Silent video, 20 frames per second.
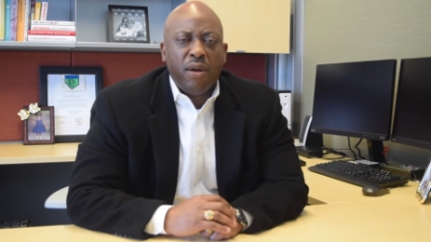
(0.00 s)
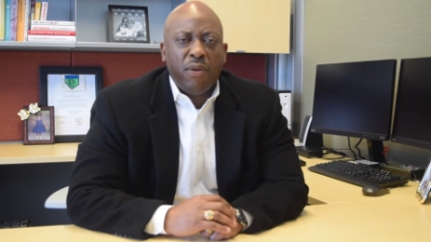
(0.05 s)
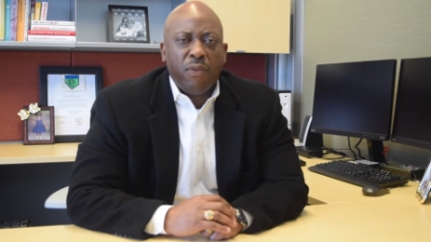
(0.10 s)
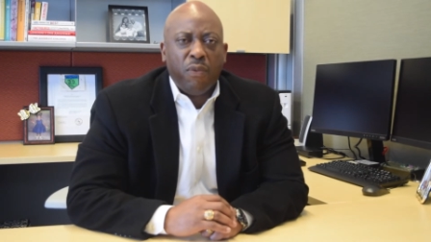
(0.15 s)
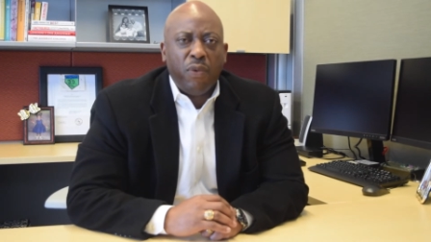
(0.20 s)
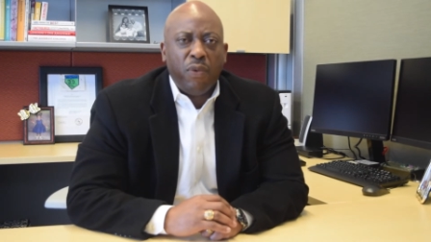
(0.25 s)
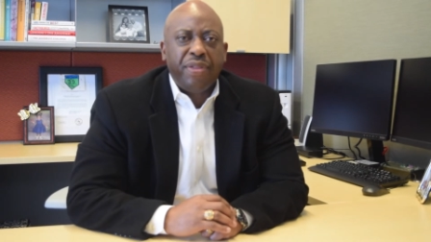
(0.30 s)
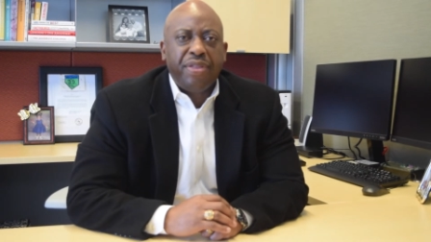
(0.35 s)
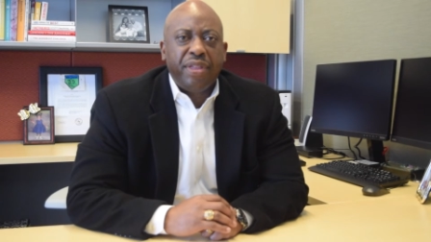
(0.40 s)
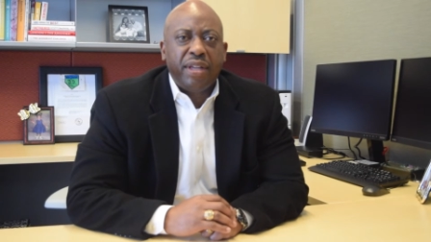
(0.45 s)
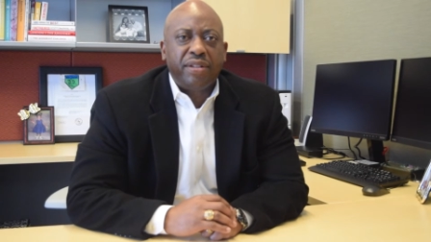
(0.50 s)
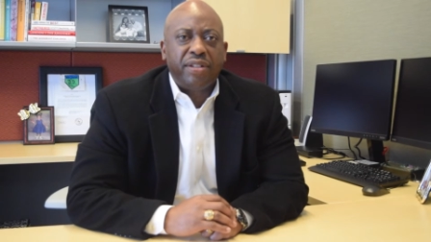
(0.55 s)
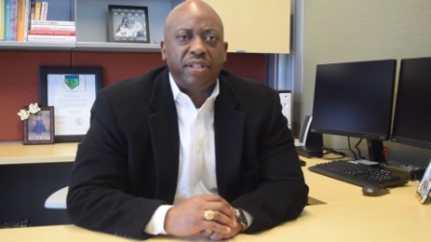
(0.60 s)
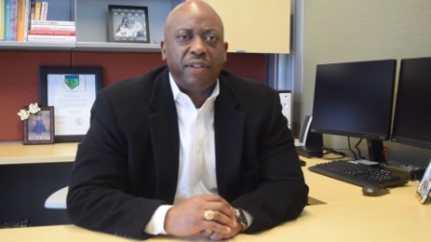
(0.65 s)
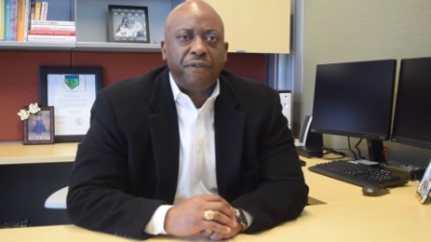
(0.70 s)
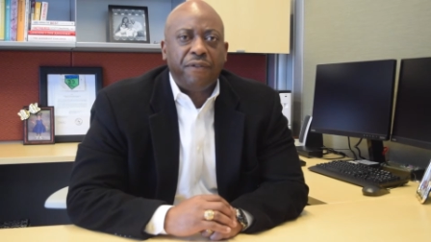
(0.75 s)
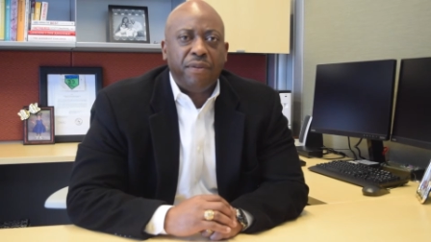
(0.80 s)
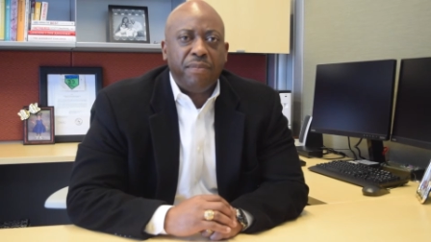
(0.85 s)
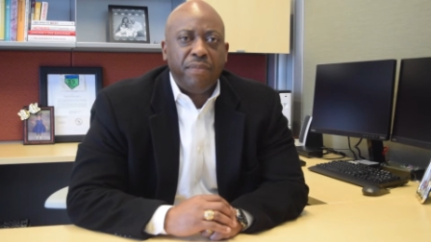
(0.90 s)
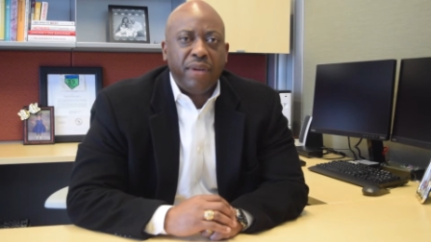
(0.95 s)
With this
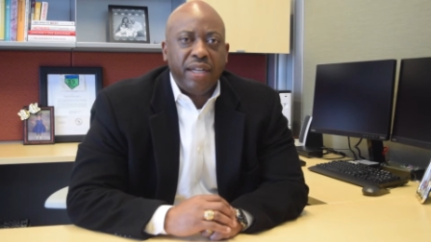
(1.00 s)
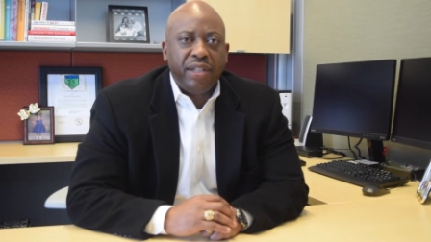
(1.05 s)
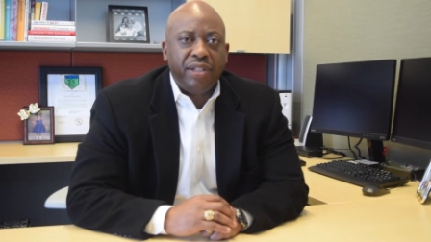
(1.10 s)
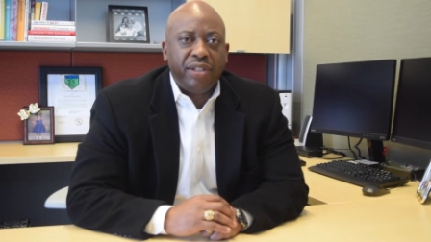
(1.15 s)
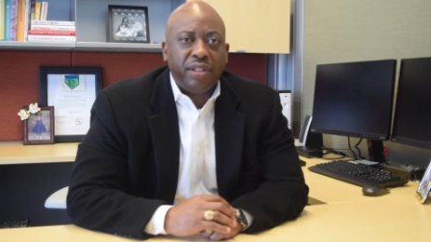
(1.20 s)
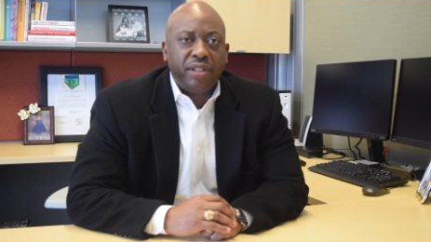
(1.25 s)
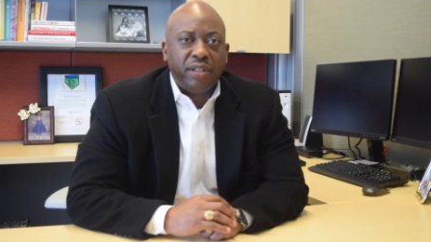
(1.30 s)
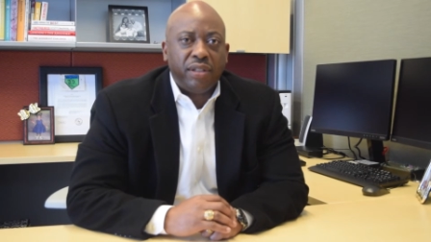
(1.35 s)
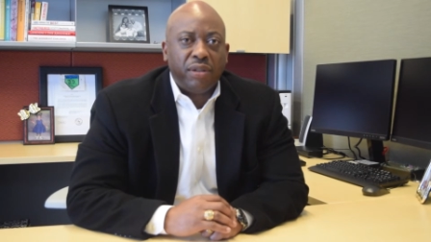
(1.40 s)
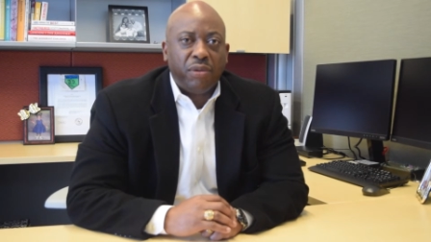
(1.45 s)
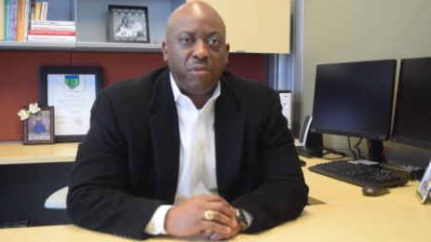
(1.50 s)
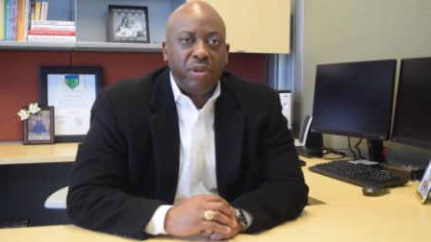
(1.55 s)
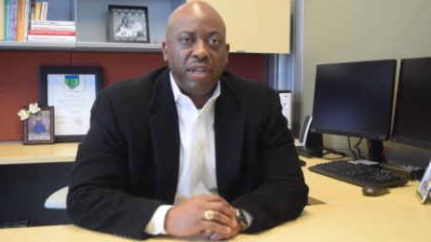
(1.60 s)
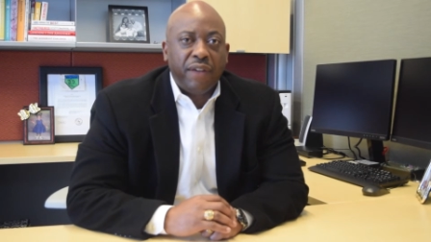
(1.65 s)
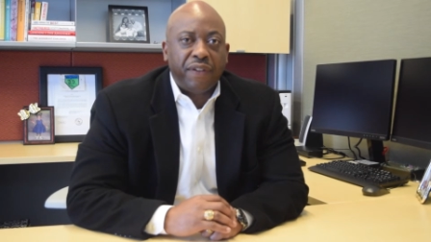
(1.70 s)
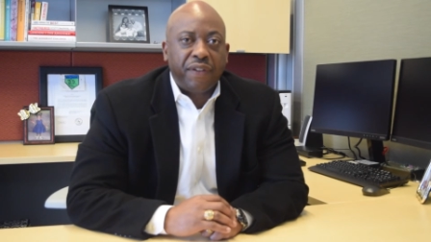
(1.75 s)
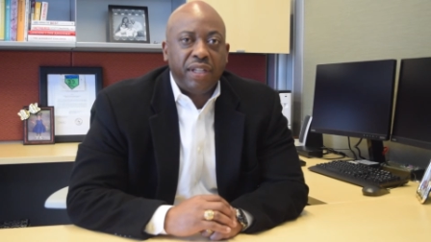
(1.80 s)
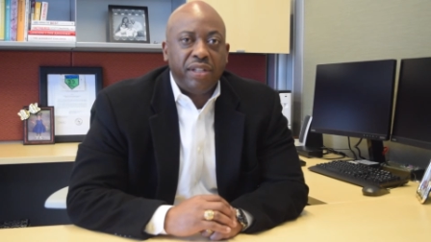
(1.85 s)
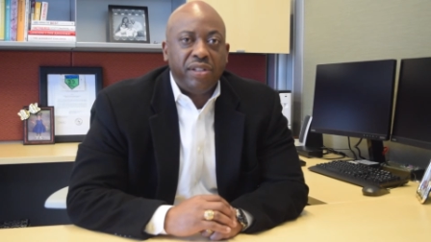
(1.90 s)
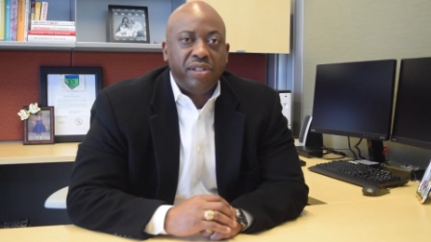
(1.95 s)
information, we have
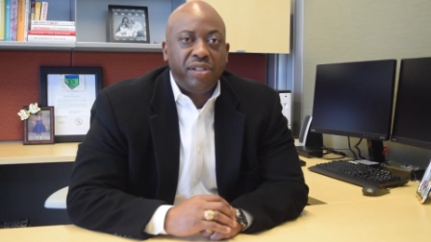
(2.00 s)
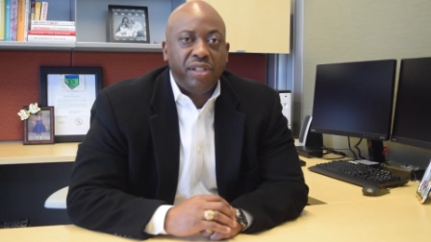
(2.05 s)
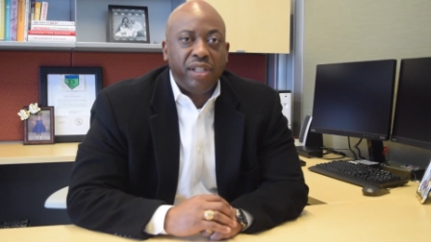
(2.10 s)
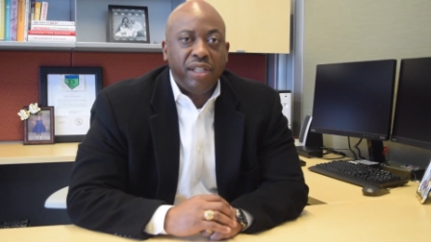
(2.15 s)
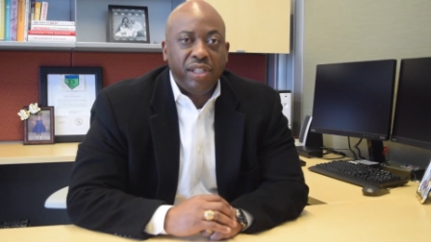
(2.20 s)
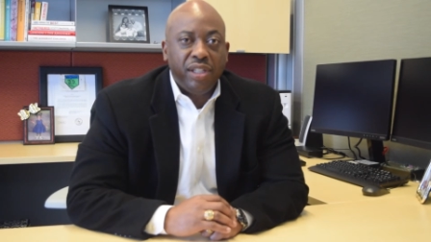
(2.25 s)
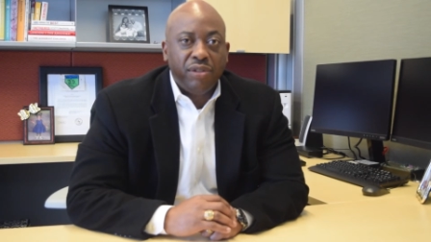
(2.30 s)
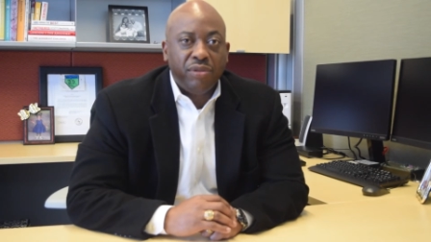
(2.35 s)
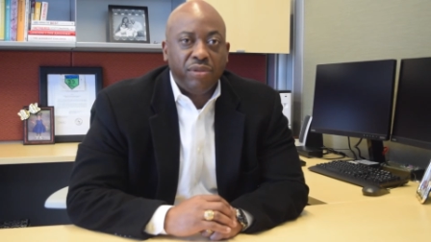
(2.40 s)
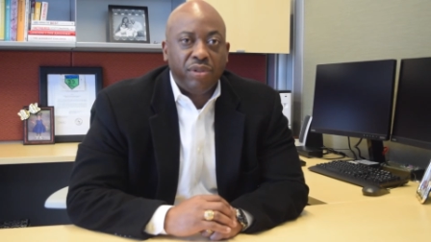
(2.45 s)
continued